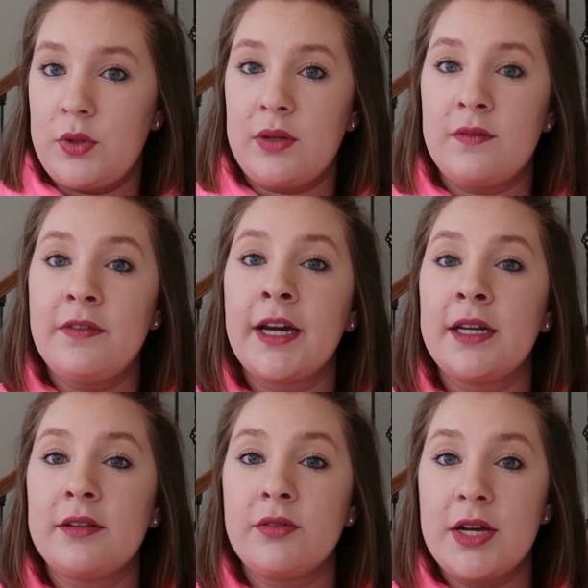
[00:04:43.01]
you can
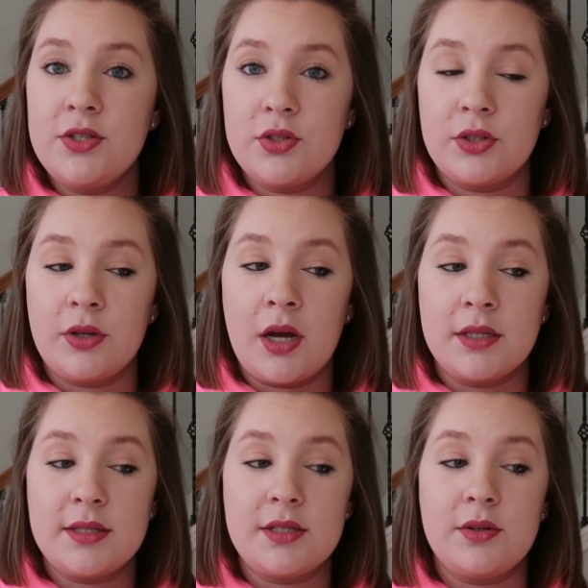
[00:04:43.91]
find the restaurants,